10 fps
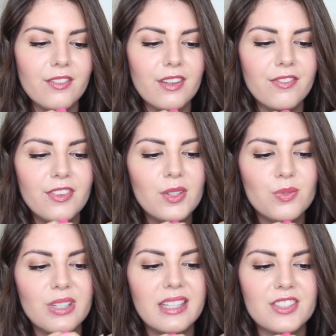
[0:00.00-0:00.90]
it
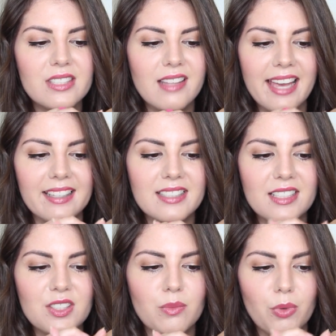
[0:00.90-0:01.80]
feels really just like a
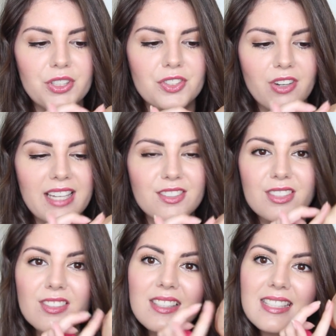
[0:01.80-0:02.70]
tinted moisturizer.
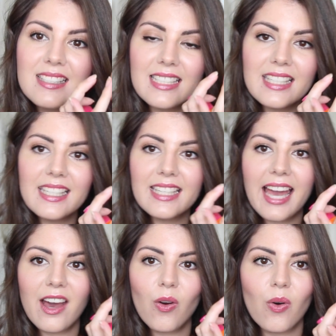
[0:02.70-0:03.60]
It's not sticky
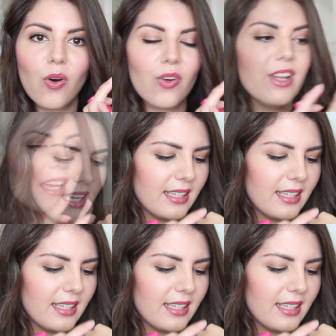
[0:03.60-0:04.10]
at all.